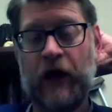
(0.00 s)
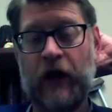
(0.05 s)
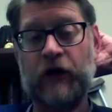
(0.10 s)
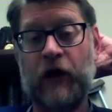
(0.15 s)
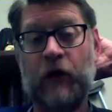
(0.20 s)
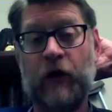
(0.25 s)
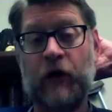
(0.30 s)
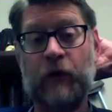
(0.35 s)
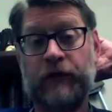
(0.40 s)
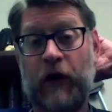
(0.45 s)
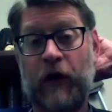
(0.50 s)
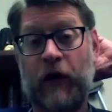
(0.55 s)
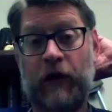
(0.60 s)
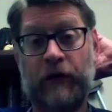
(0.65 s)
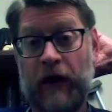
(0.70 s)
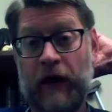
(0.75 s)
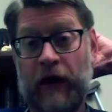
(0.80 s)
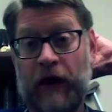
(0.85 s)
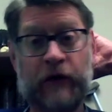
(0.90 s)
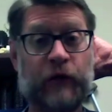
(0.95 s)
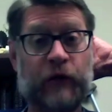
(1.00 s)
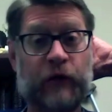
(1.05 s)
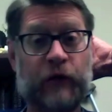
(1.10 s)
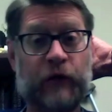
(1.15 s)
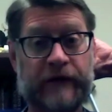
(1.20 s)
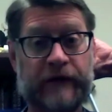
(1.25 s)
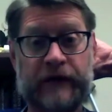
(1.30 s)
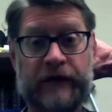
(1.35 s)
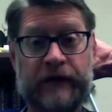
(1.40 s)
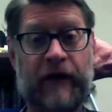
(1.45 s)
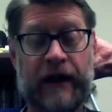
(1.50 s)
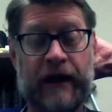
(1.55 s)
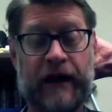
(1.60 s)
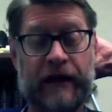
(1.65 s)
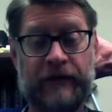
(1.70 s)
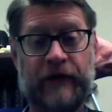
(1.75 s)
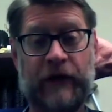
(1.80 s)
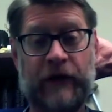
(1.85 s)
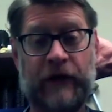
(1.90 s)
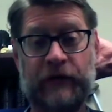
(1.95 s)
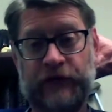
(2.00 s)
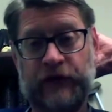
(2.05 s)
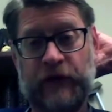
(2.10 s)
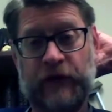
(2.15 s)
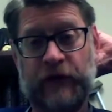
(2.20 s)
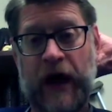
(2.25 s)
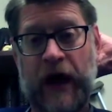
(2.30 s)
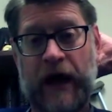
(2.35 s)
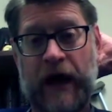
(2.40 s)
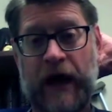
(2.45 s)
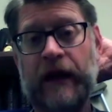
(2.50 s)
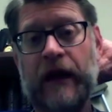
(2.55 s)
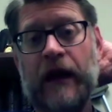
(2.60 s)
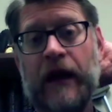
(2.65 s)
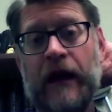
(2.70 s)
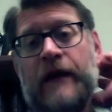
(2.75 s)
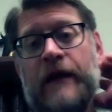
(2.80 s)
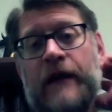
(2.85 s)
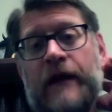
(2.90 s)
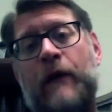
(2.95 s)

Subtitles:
along with all the other quickly dividing cells in your body.